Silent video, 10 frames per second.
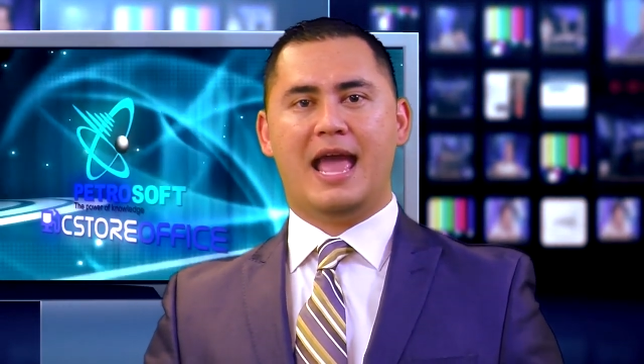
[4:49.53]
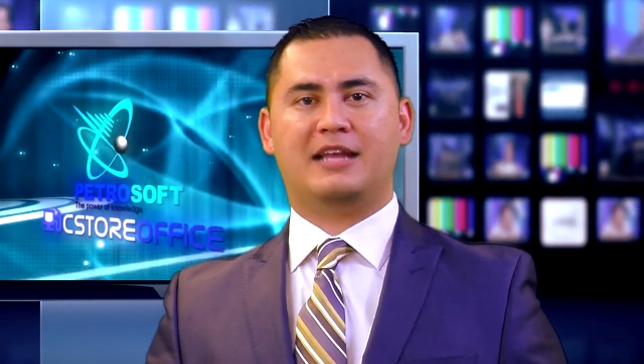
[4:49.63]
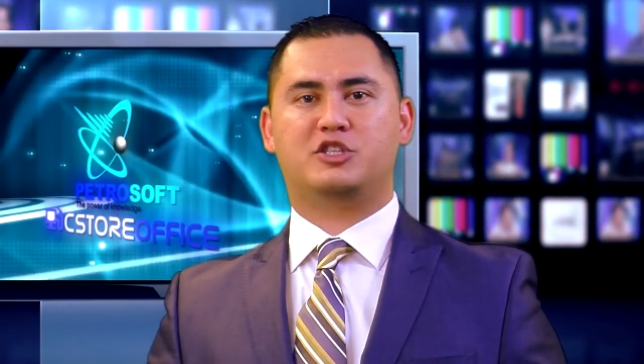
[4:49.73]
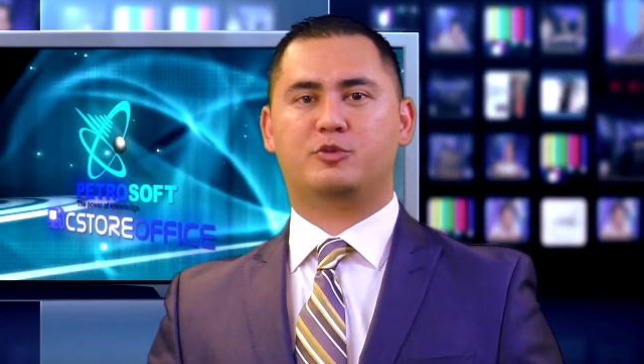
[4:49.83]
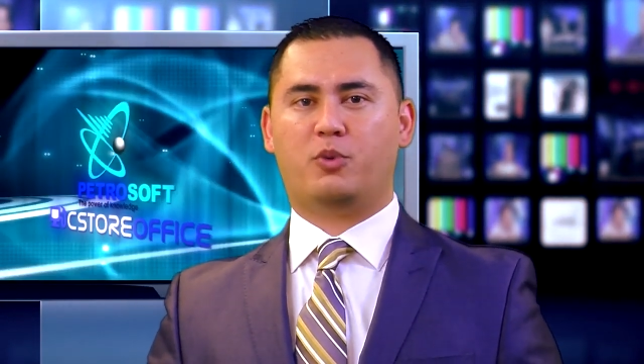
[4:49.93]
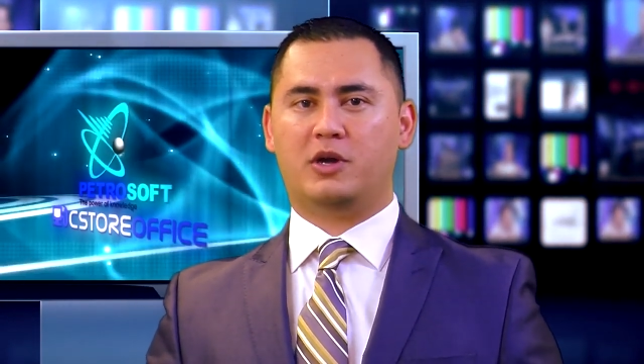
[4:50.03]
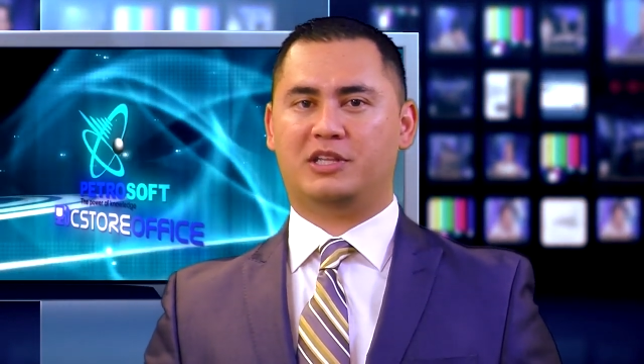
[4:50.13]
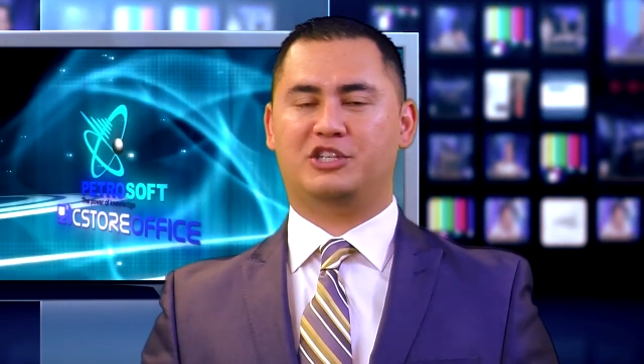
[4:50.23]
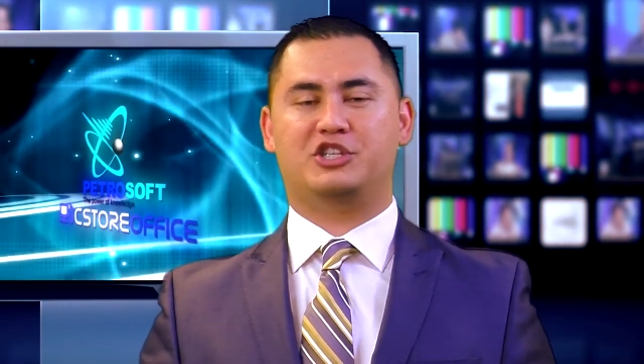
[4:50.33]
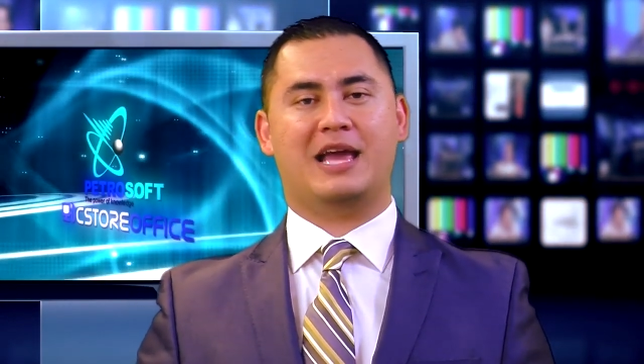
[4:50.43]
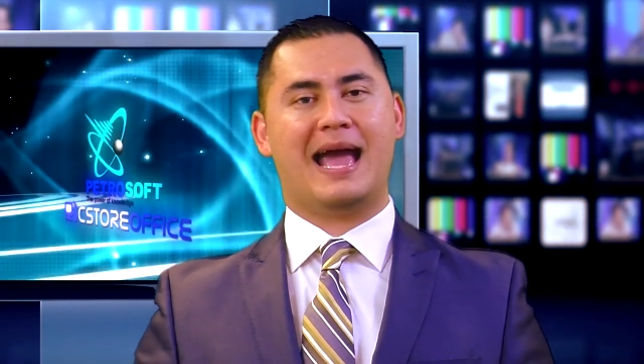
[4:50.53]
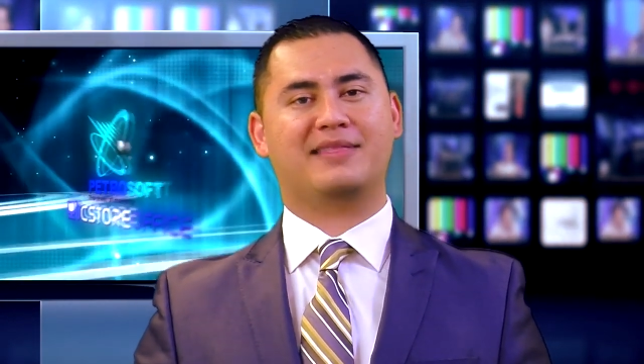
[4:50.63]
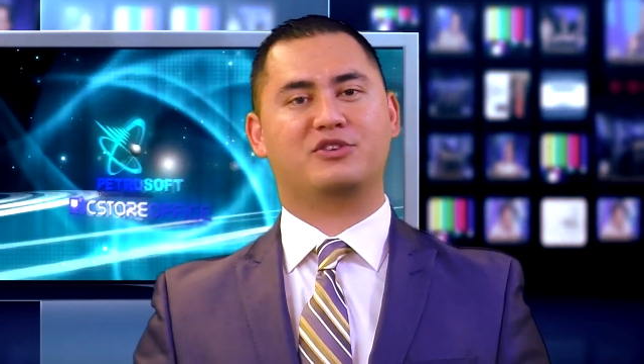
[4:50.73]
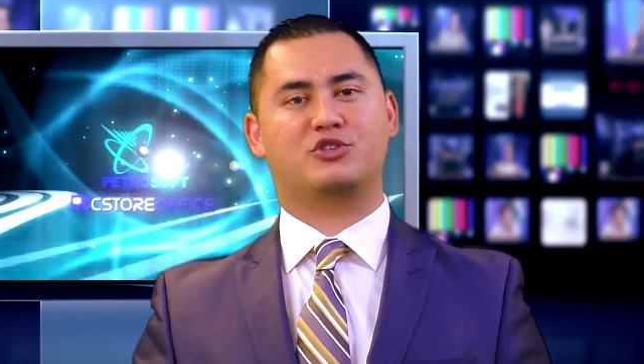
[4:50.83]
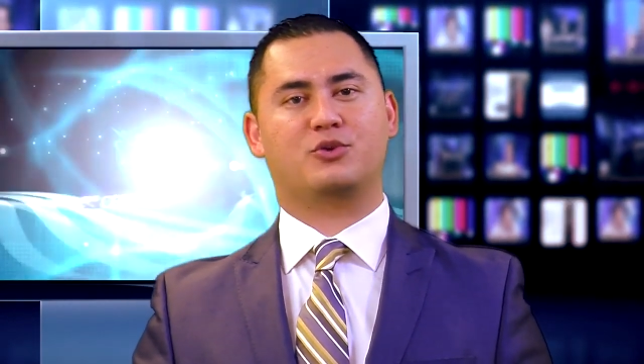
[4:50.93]
and spoilage
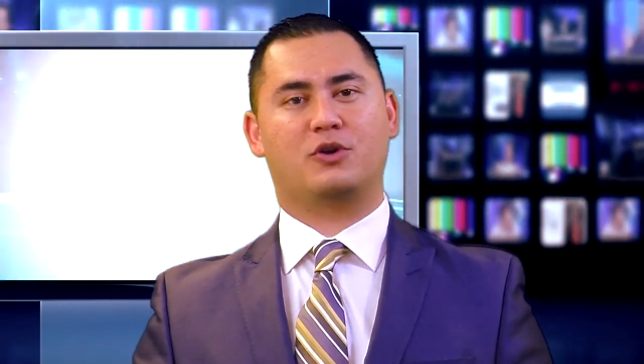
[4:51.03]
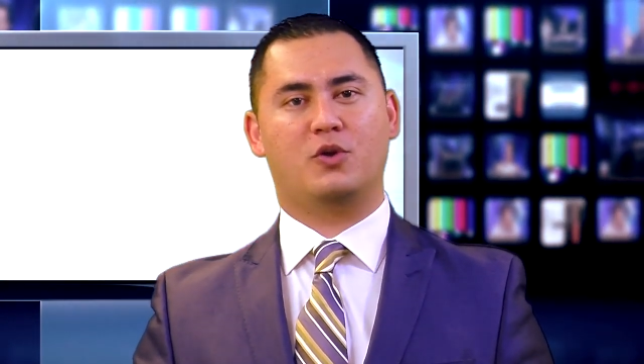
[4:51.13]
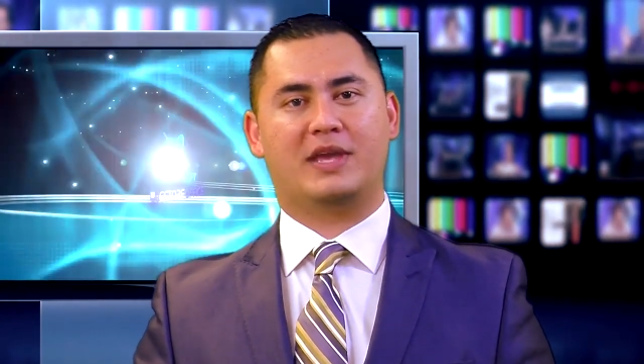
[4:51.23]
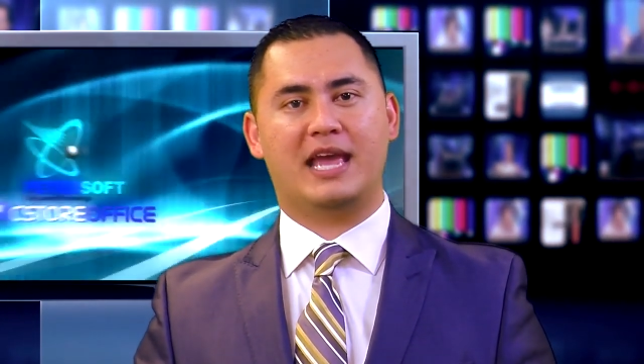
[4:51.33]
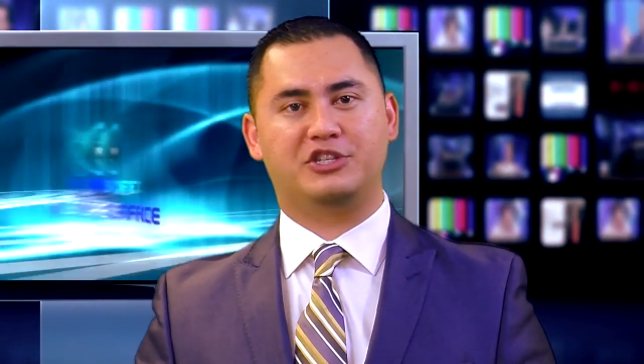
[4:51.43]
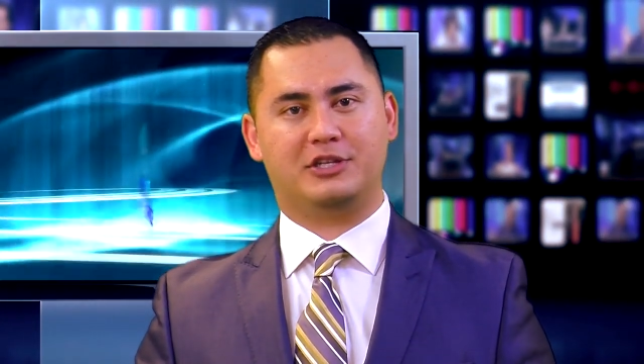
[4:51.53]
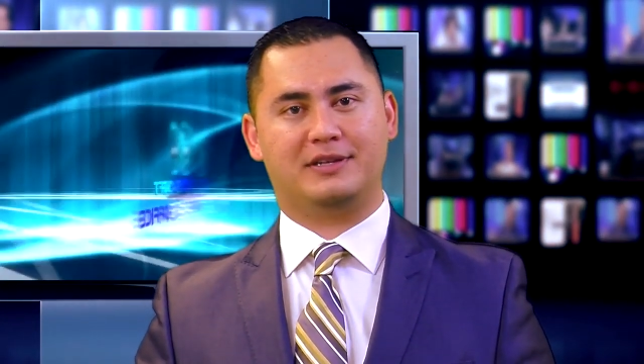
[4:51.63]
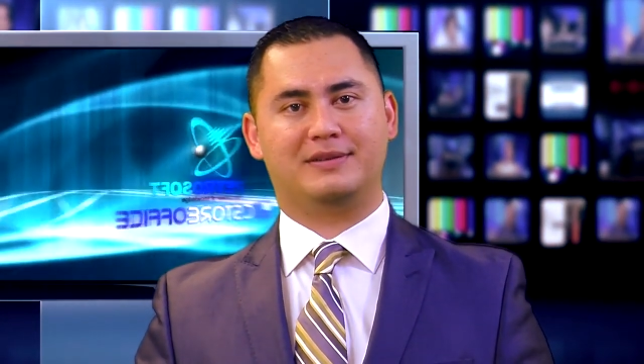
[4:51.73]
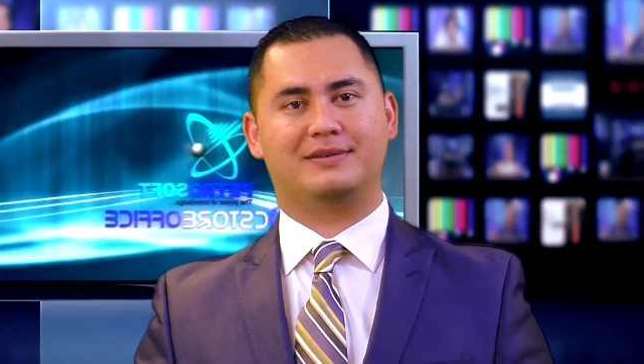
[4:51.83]
at the store location.